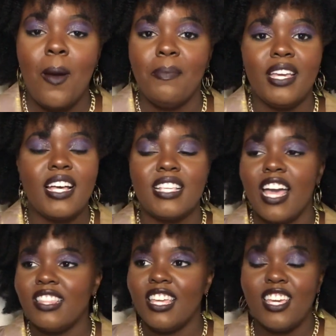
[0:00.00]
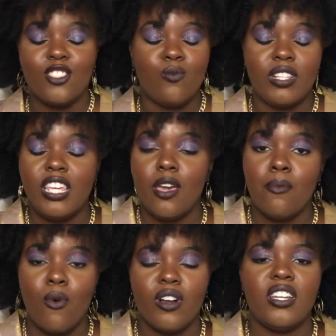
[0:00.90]
because I think it's really
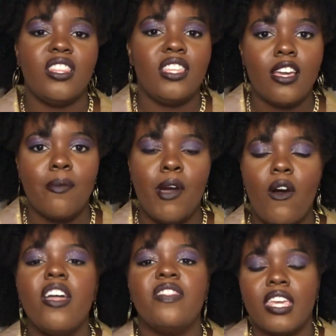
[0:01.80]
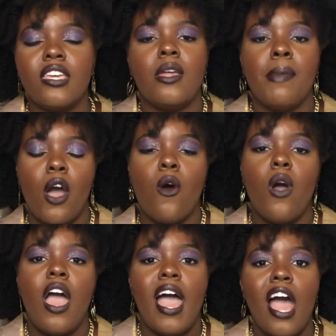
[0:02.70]
important to think about and thinking about
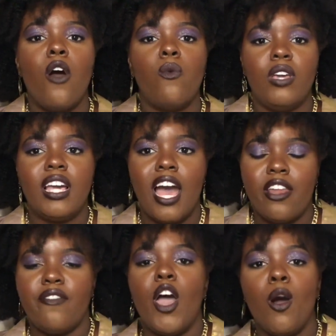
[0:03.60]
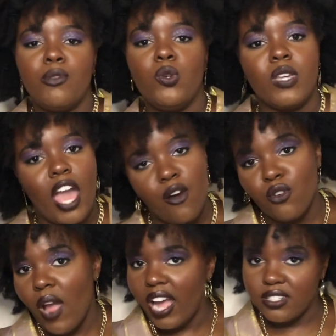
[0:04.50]
how we kind of help to
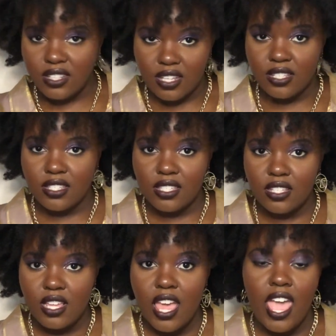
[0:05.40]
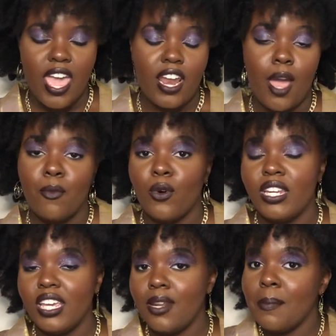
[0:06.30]
counteract this. And I'm going to
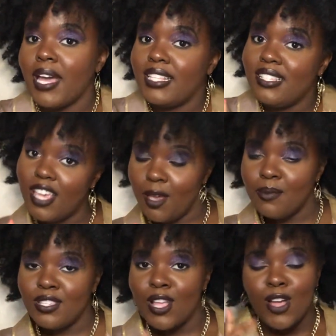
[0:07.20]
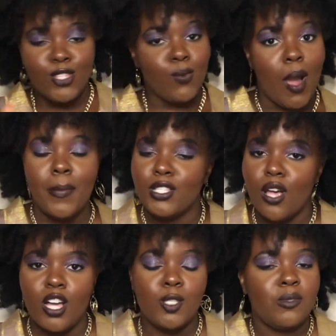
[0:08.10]
get in my tips to where I'm going to
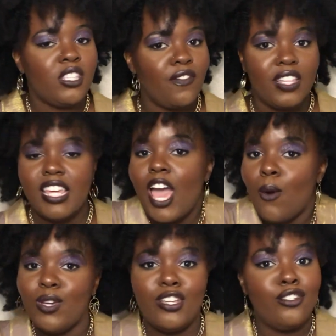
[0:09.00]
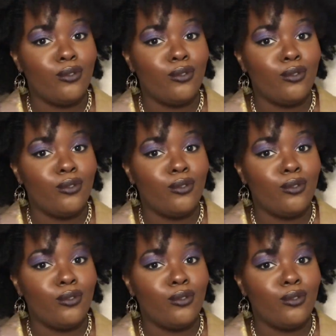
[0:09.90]
talk specifically how we can do